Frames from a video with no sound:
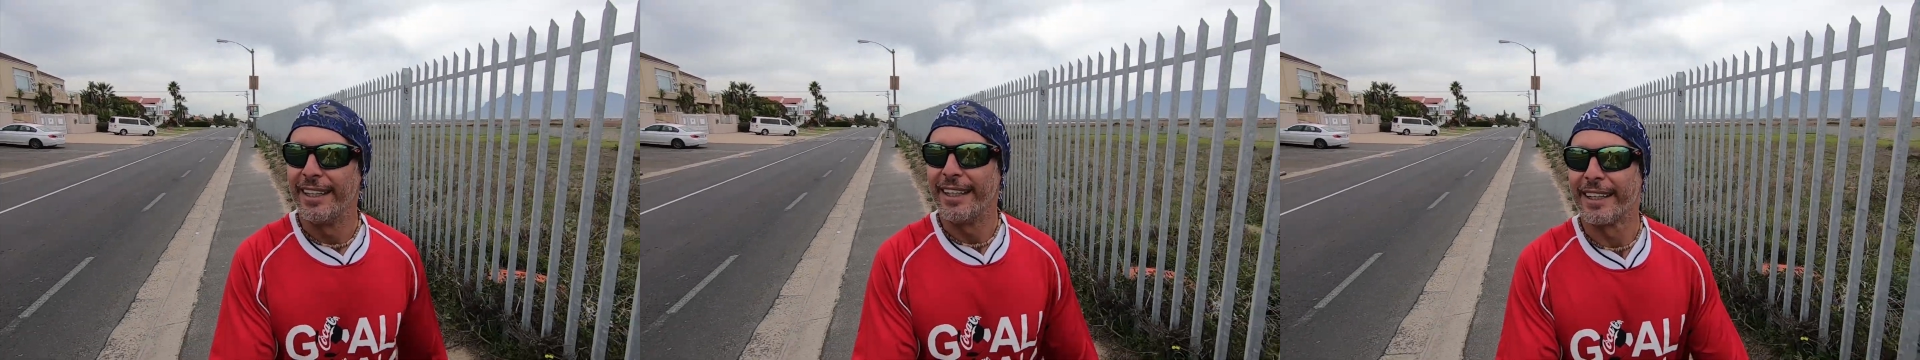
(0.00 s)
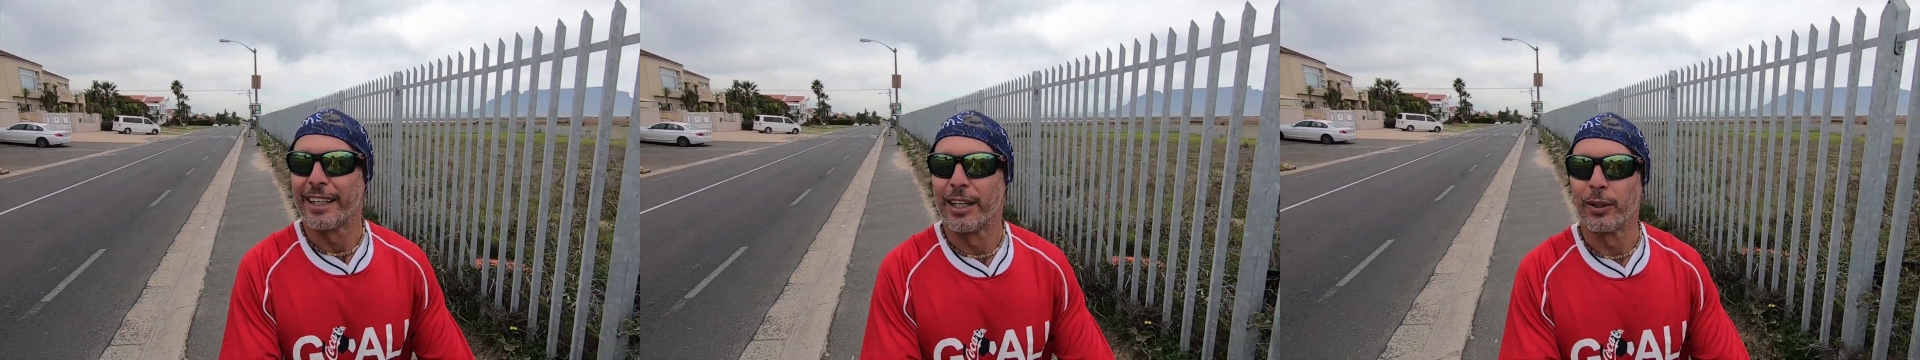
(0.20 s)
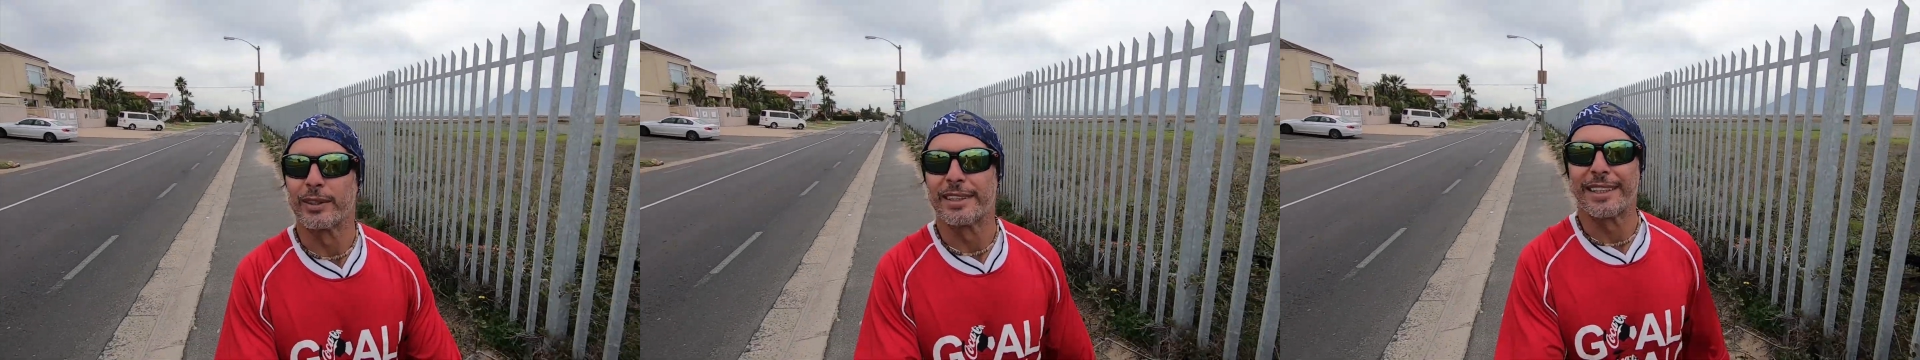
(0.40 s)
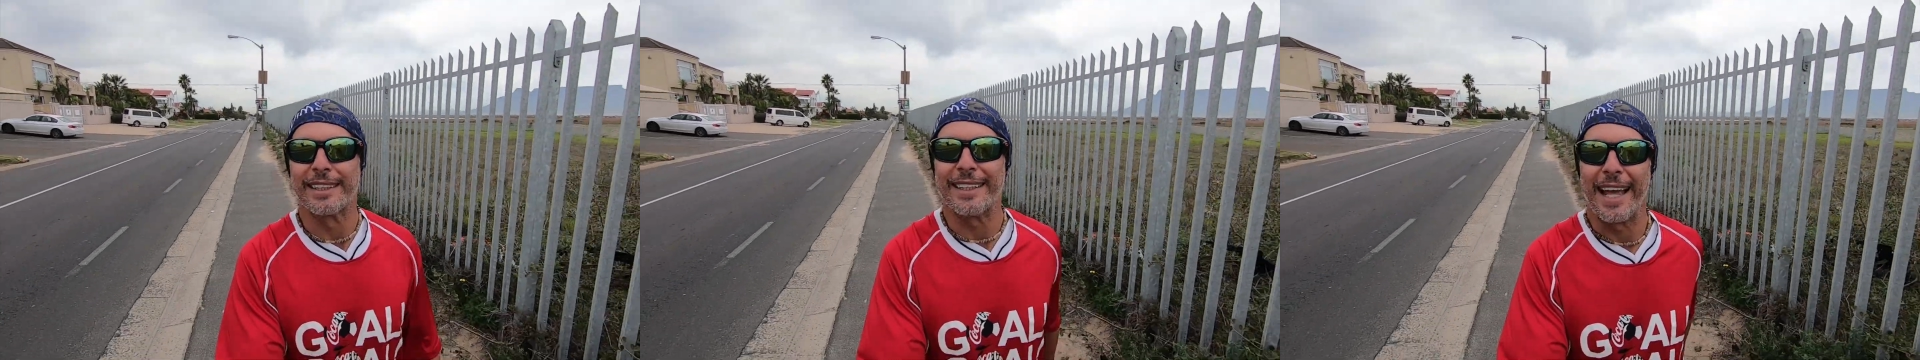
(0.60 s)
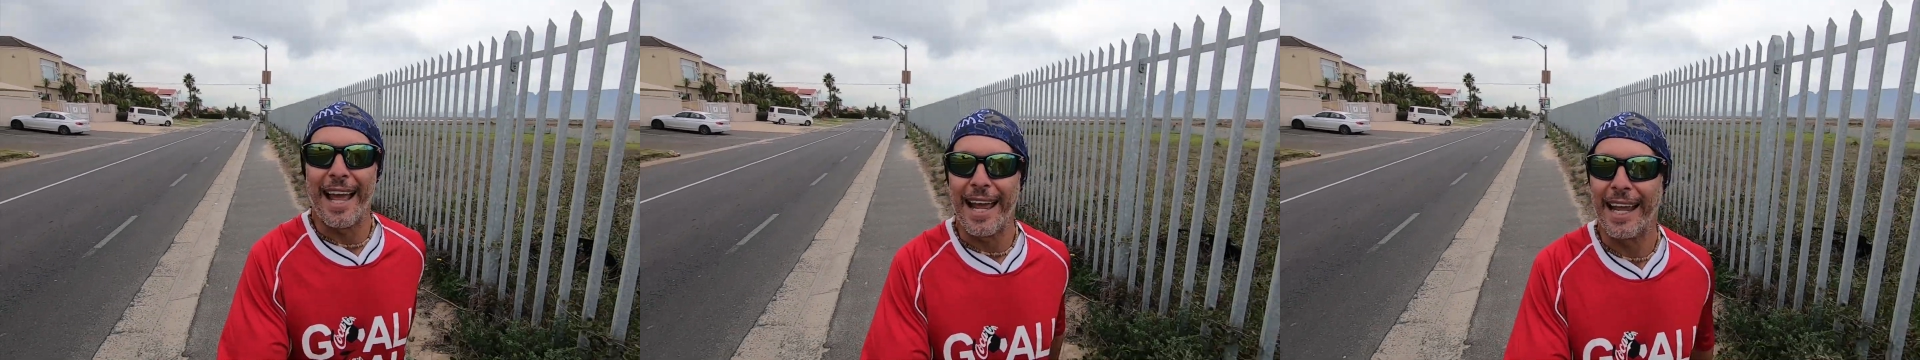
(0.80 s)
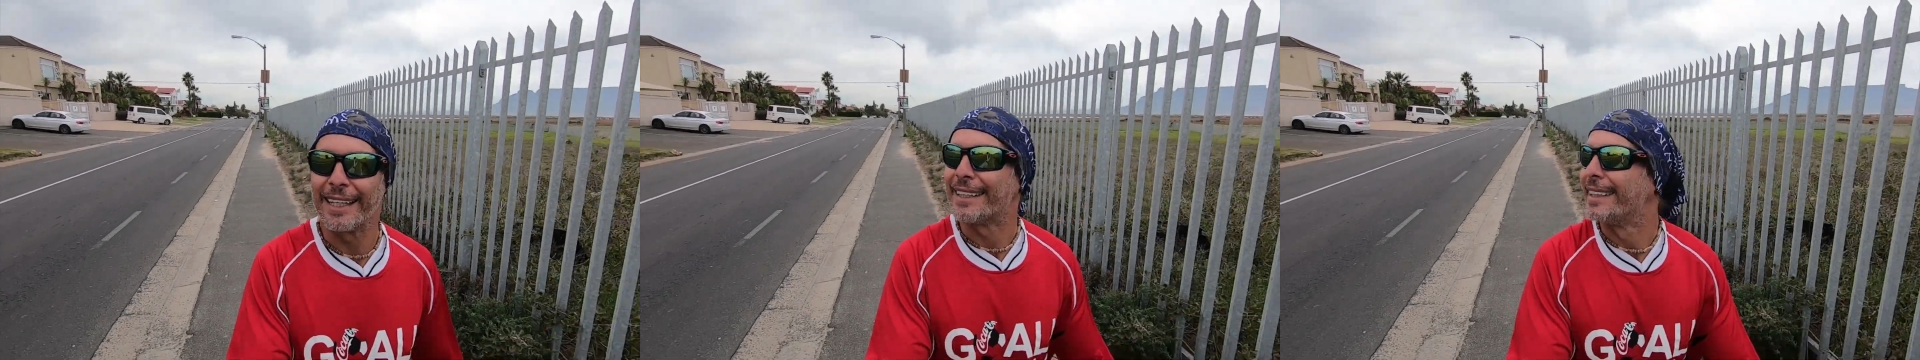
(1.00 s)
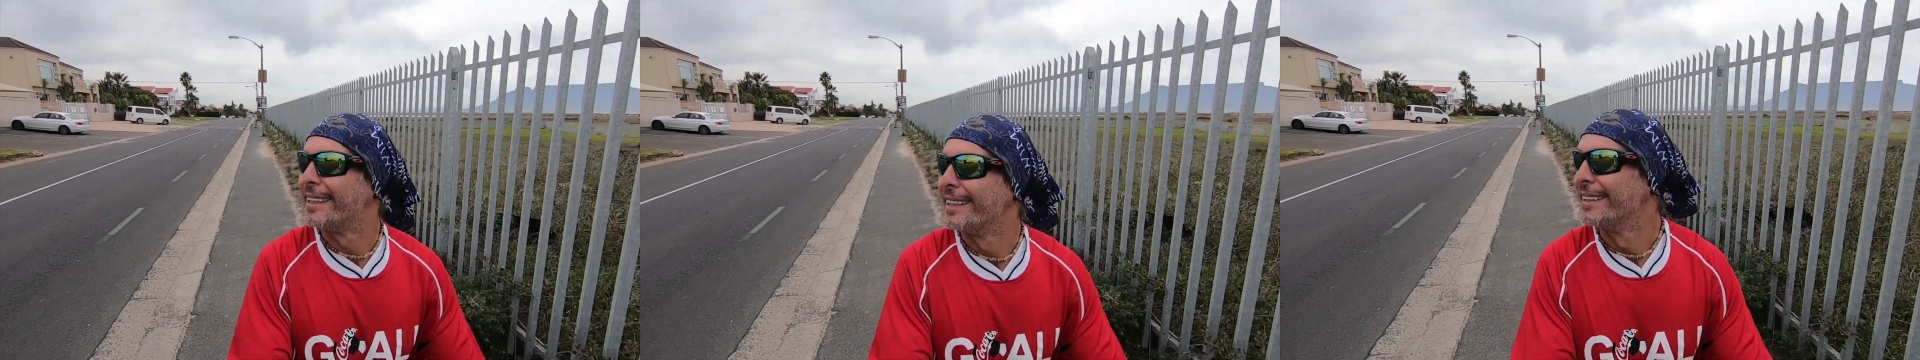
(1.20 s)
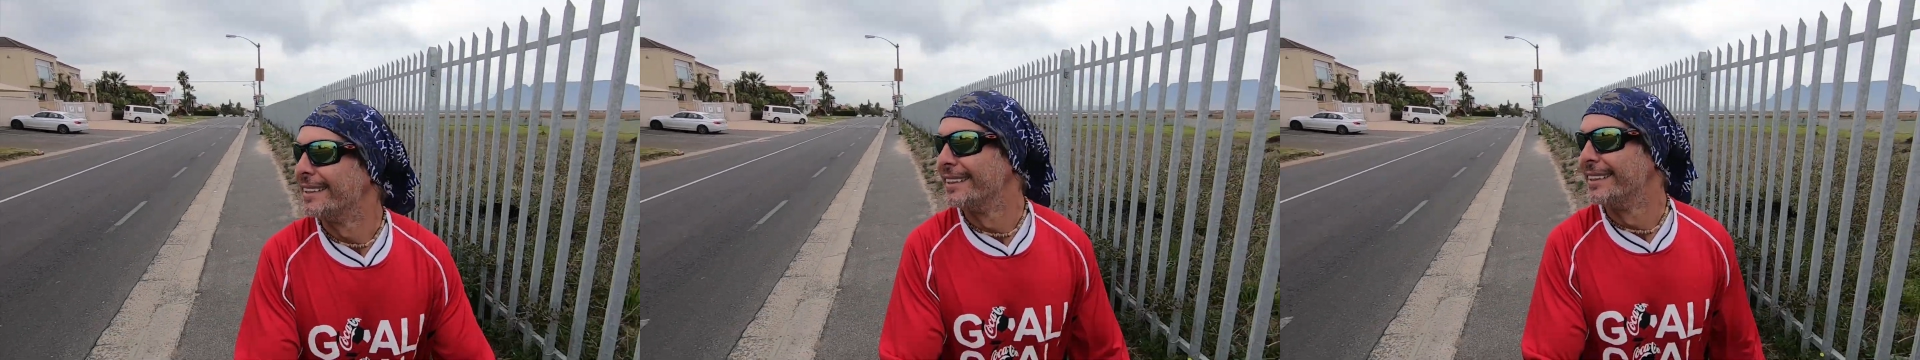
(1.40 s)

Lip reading: It looks dank.